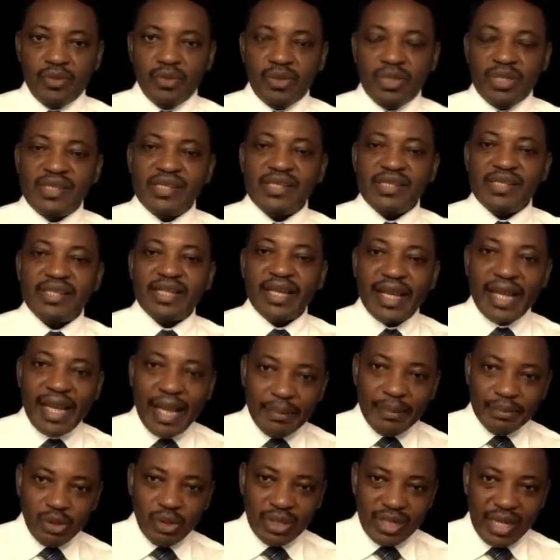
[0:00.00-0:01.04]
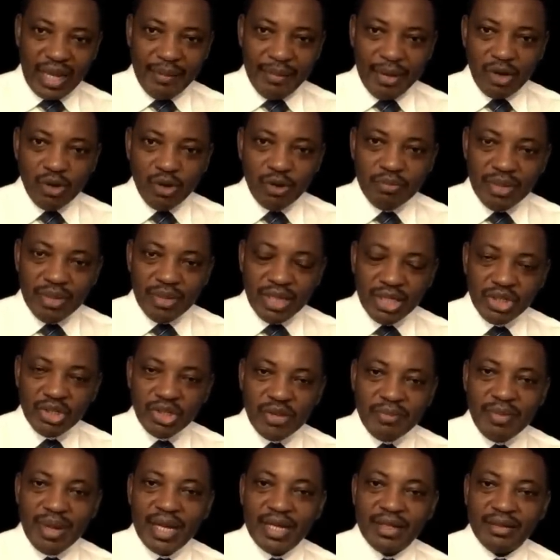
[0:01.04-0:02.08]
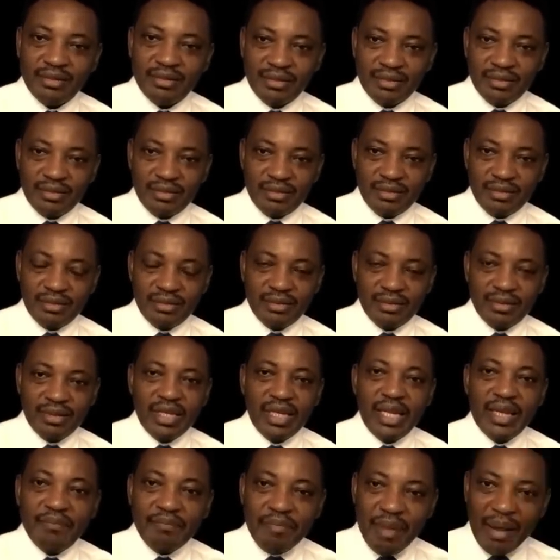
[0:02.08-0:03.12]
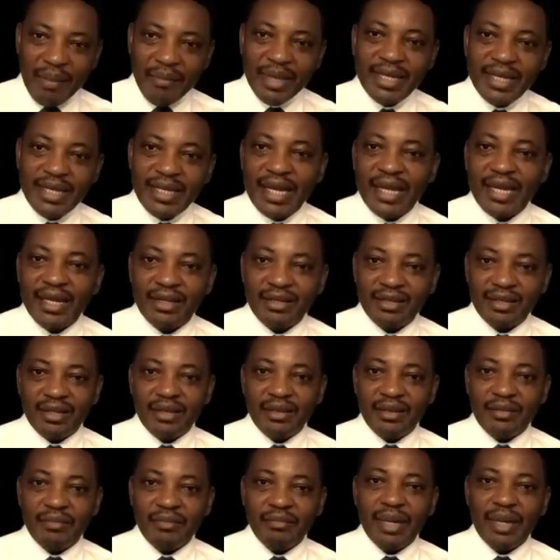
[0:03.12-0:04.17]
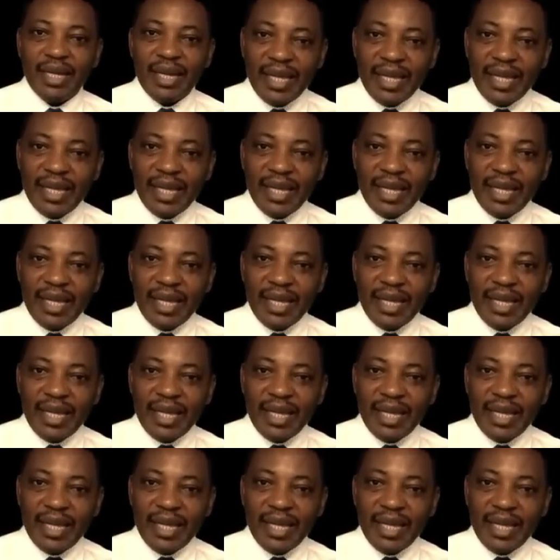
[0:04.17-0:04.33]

this is a captured Cameroon military man in Bamenda by